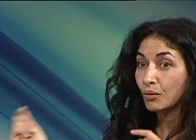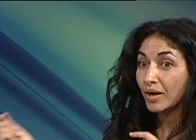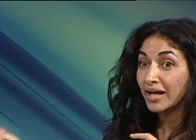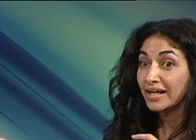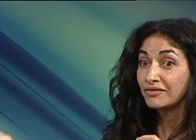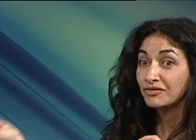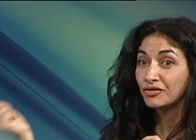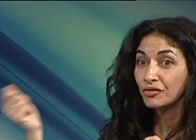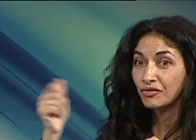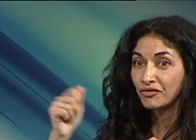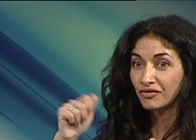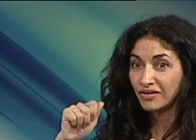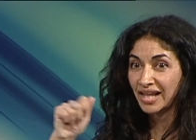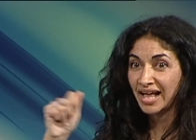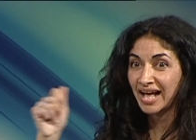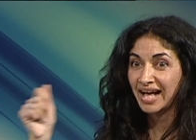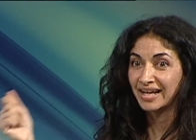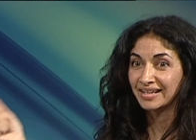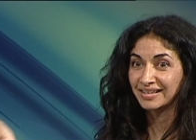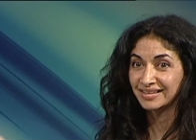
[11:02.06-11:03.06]
wave your
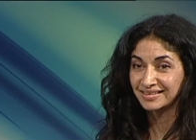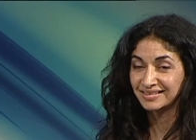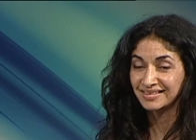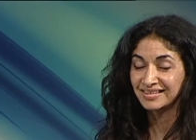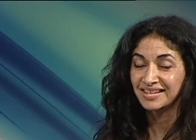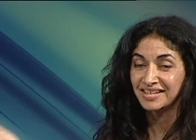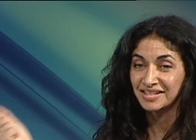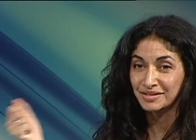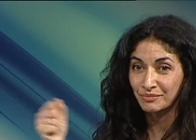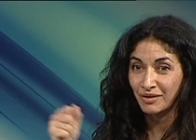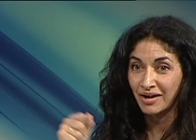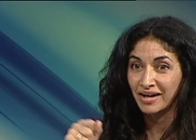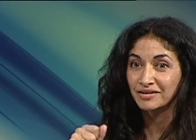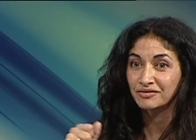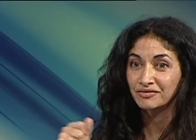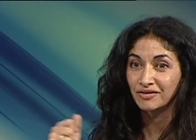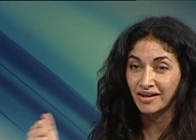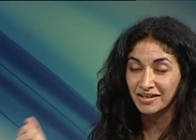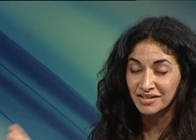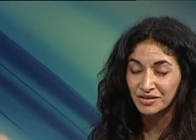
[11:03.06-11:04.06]
flag is my
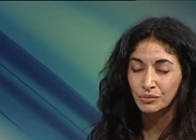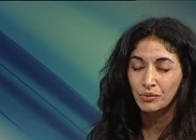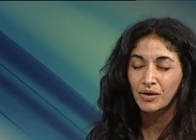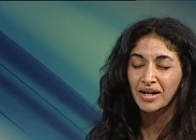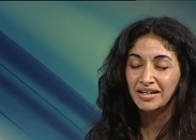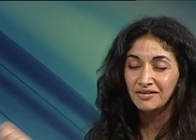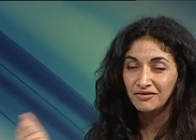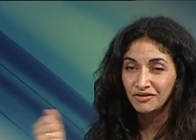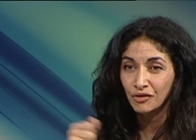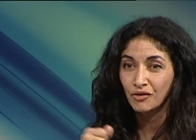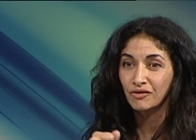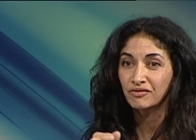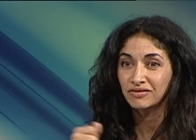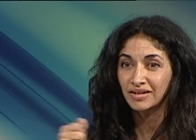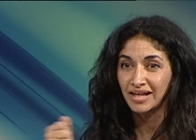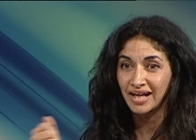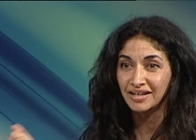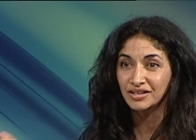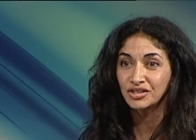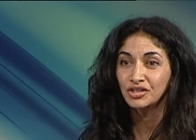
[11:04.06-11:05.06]
advice. Wave your
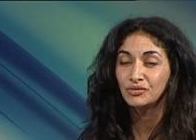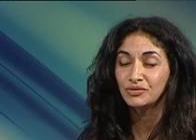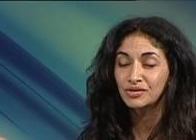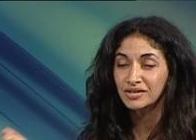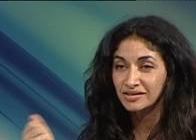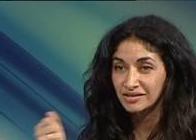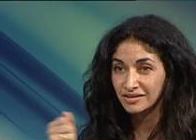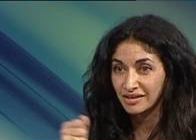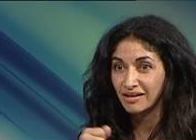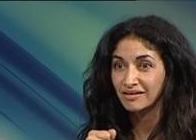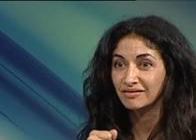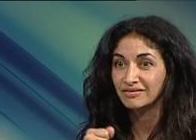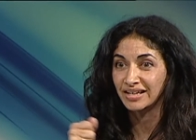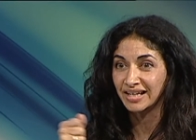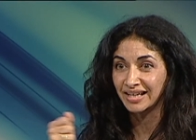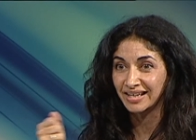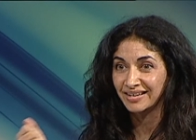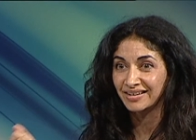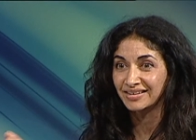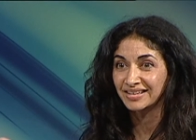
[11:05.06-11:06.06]
flag. You deserve
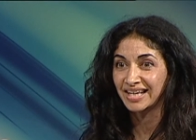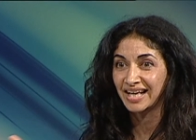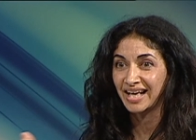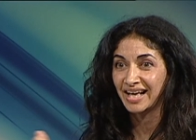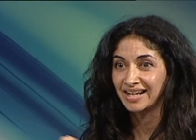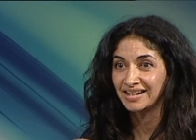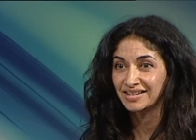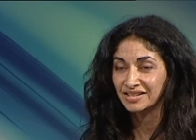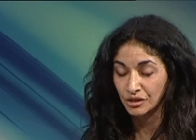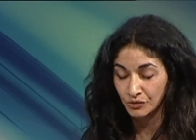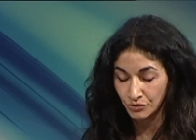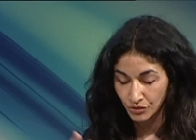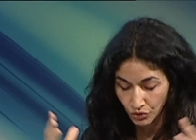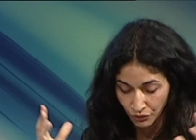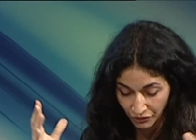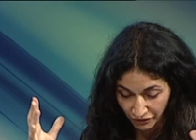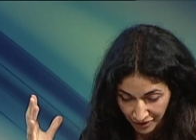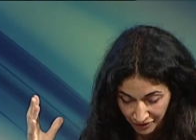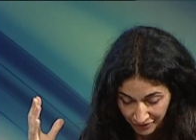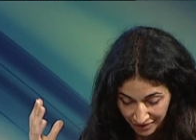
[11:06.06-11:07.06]
it. Okay. So
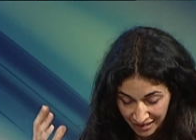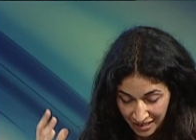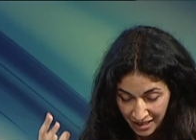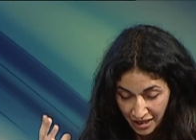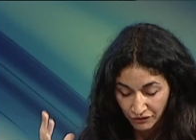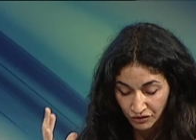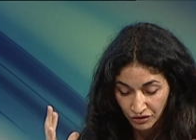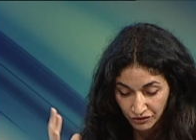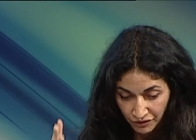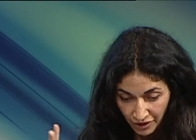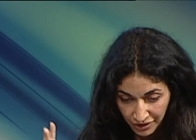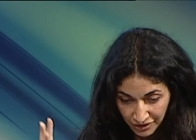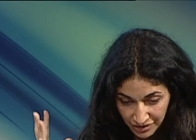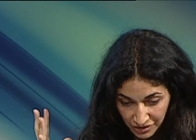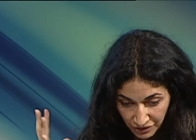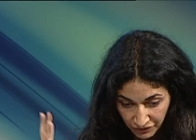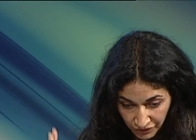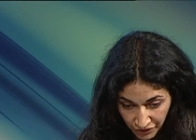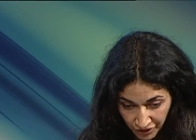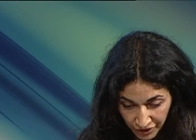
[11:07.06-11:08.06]
you find
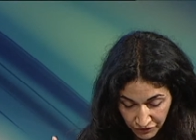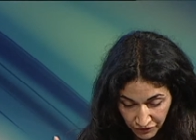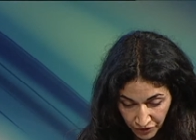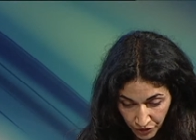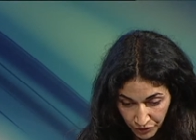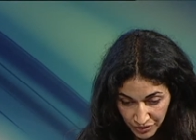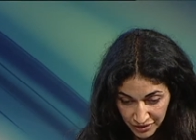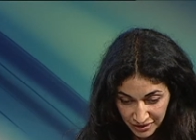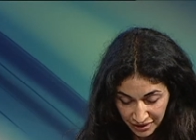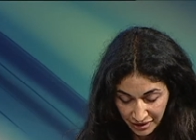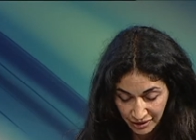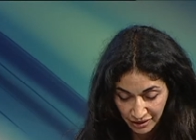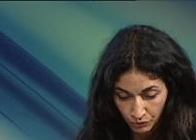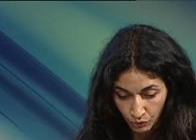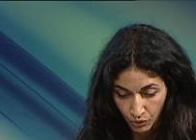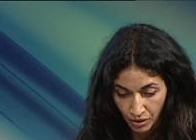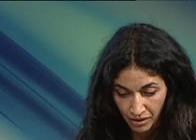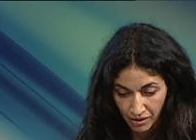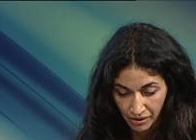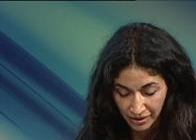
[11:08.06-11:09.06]
yourself very focused in
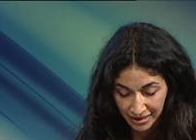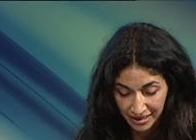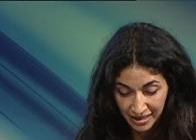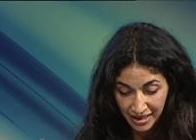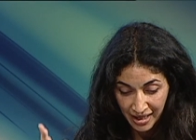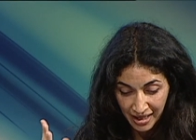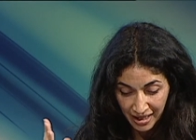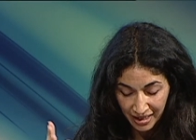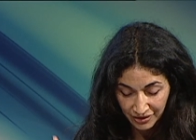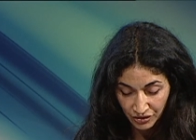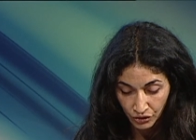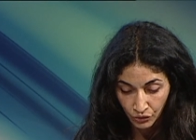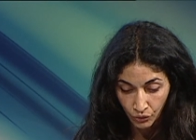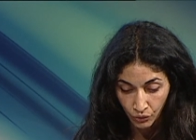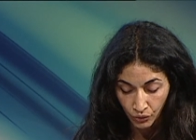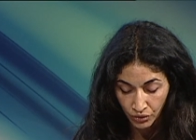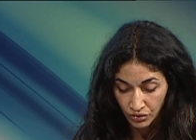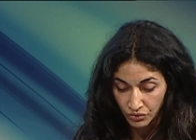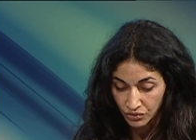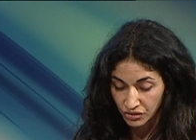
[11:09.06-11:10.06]
the work, and
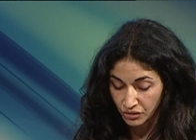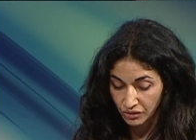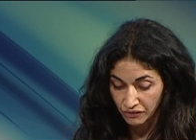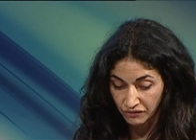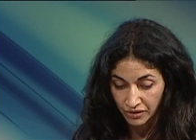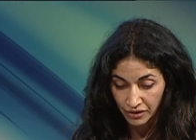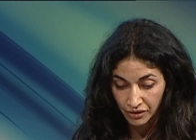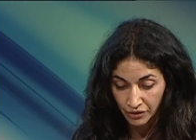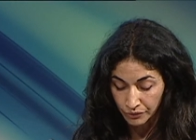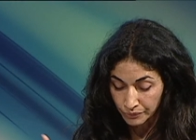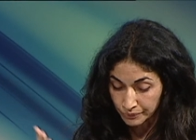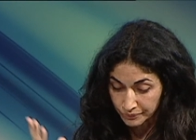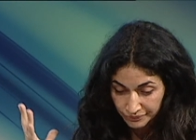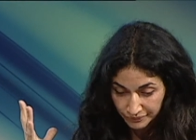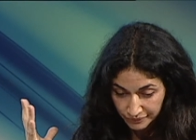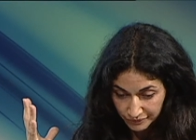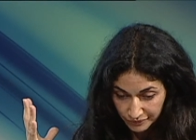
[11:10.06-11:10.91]
you're sort of, you know,